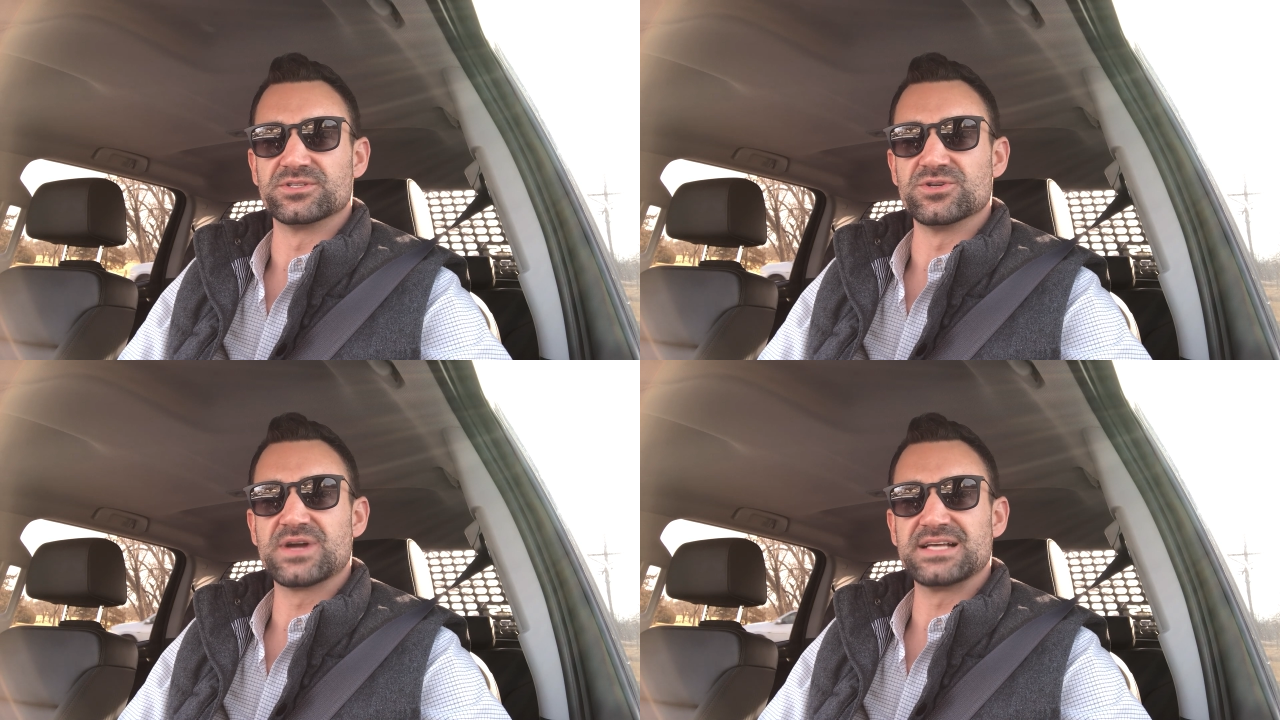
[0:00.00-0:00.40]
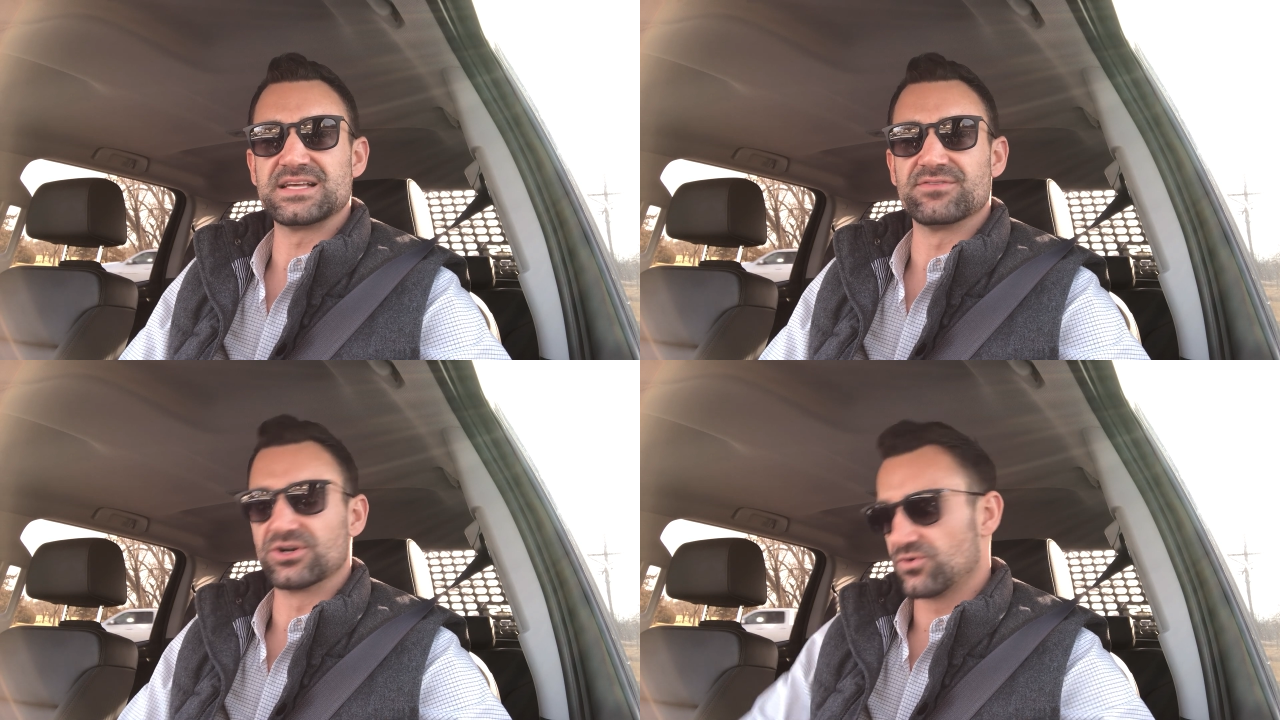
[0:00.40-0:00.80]
So you
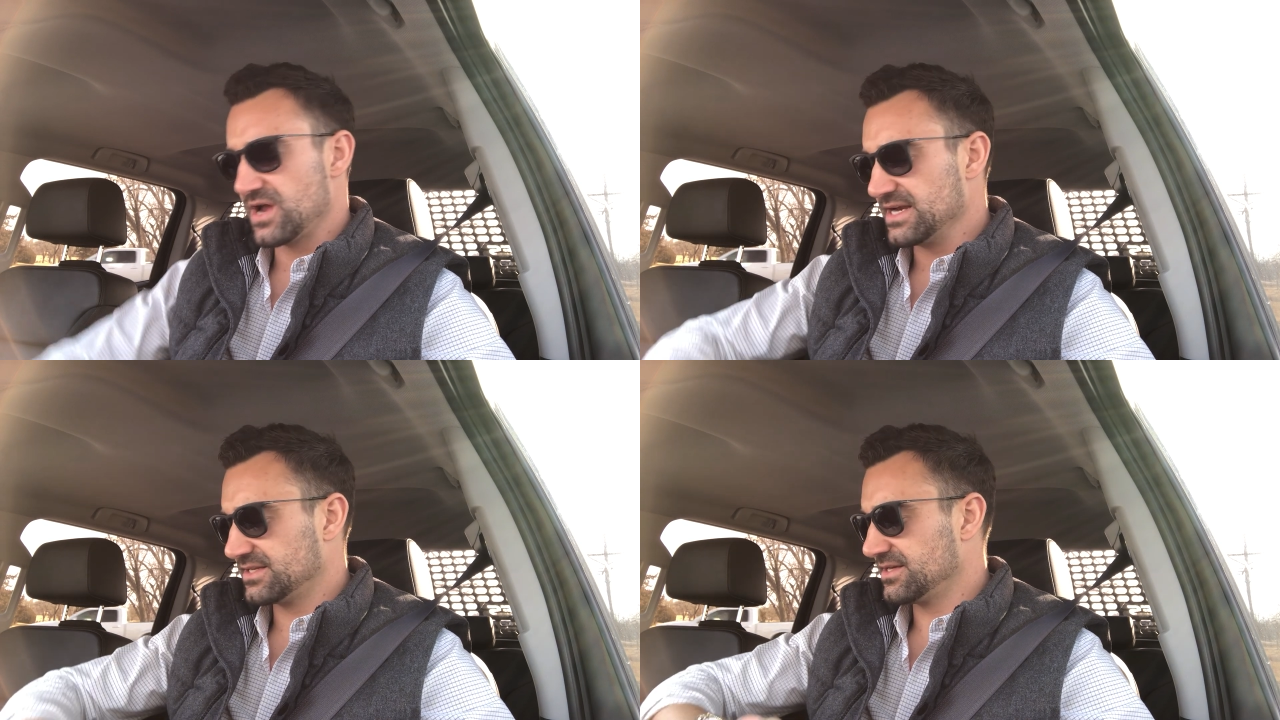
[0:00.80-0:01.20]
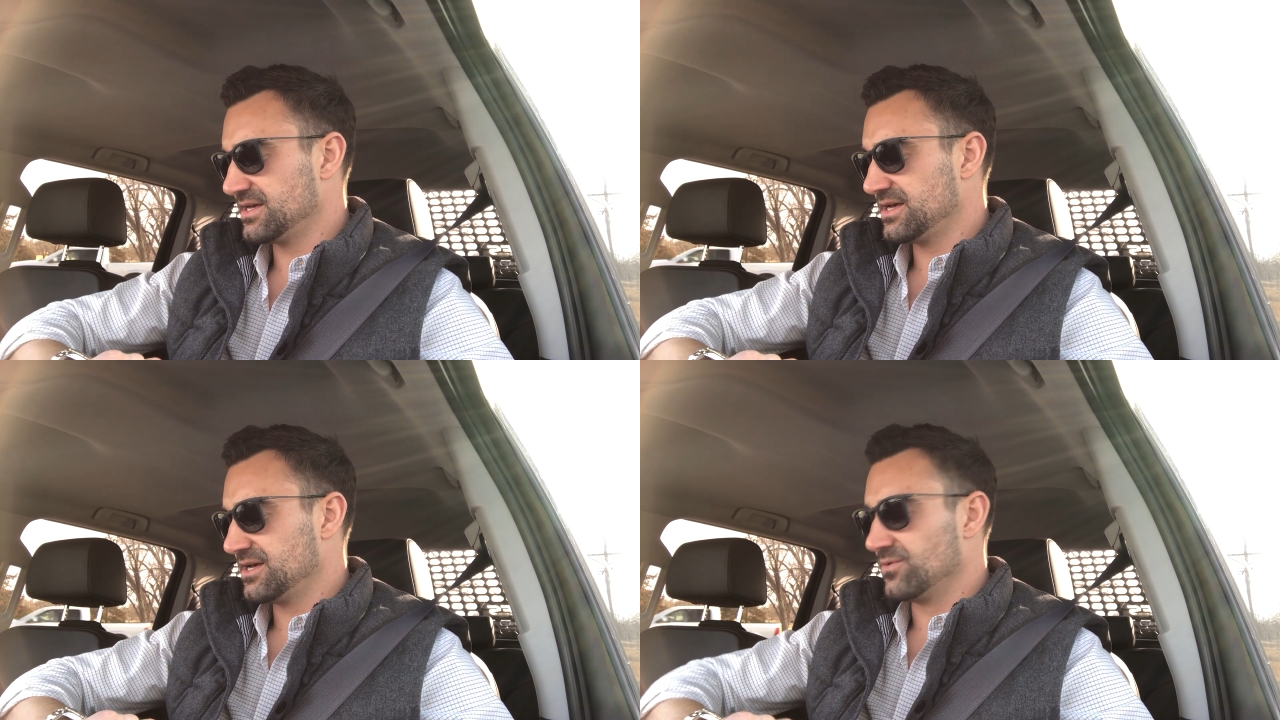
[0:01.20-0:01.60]
guys have a great,
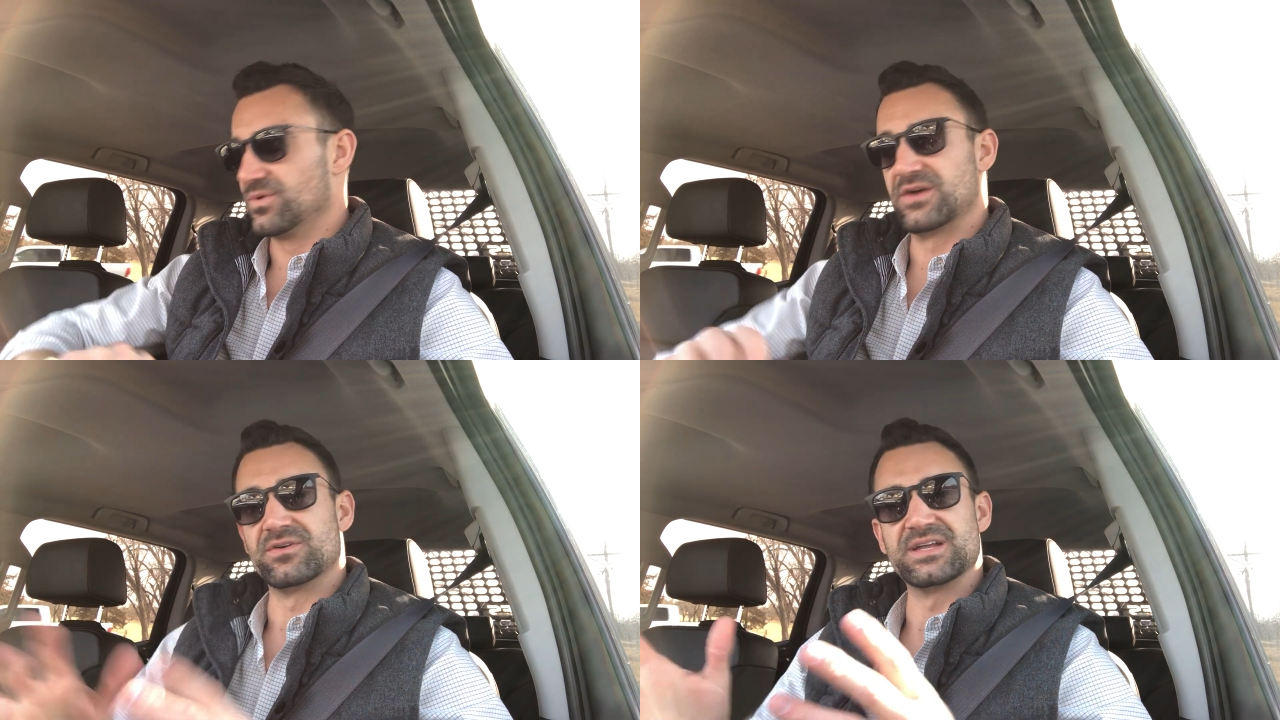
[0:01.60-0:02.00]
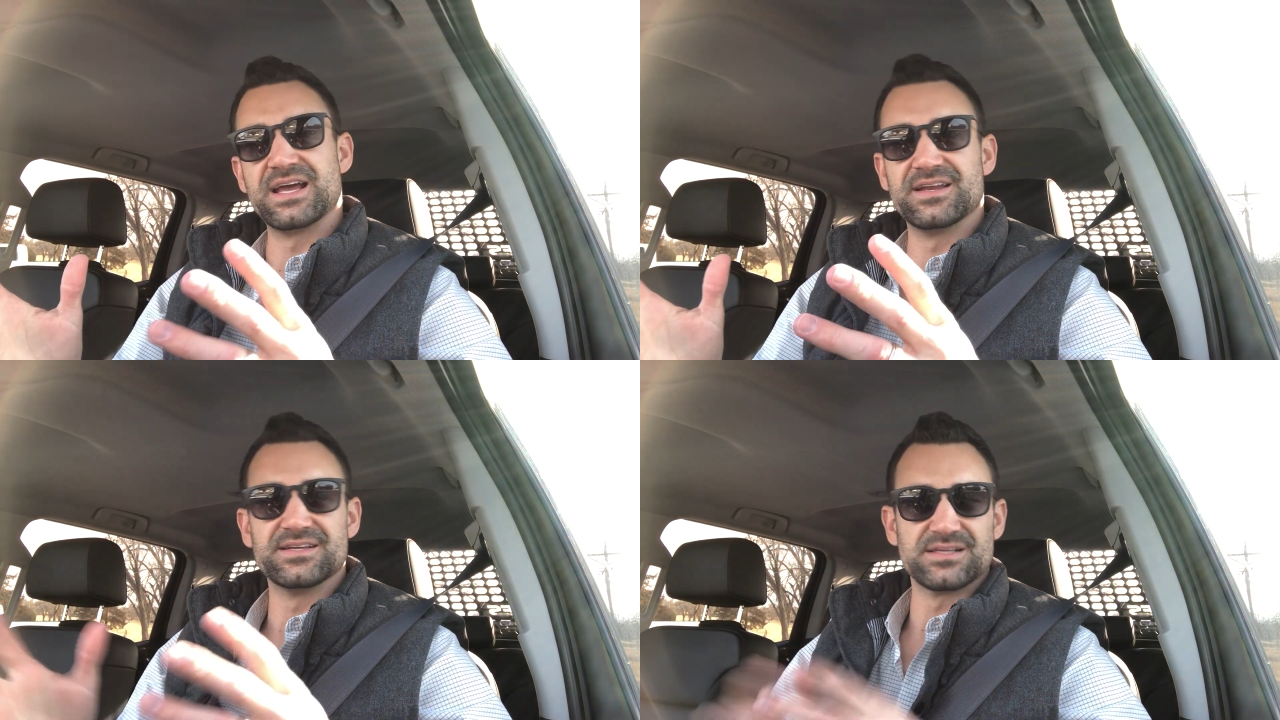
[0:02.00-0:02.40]
whatever
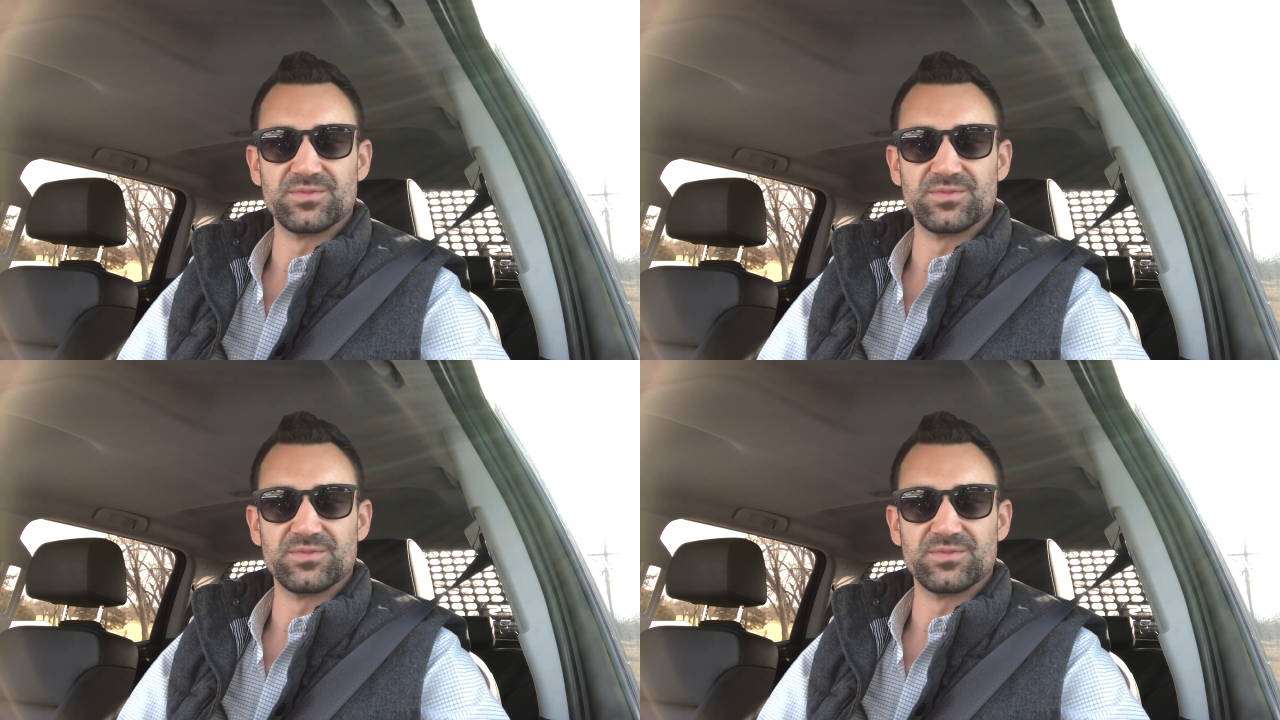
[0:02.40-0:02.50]
day it is,